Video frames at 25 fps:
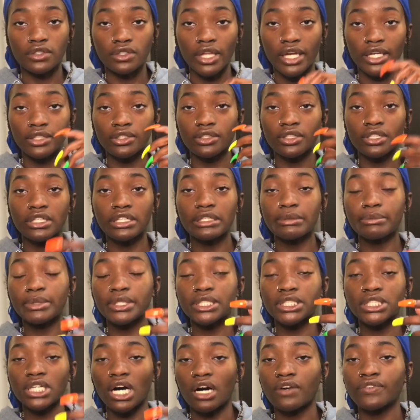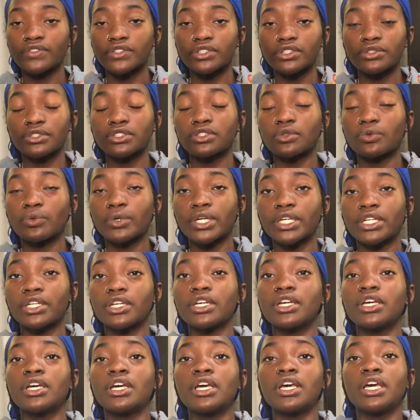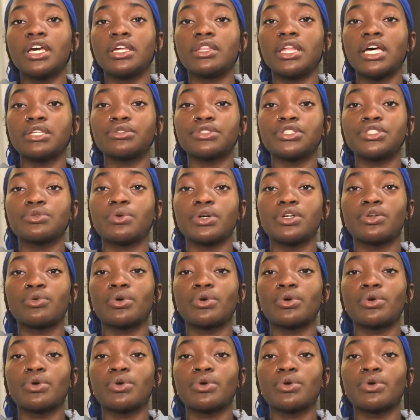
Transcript: Like, they're going to be softer. So and that's what you want.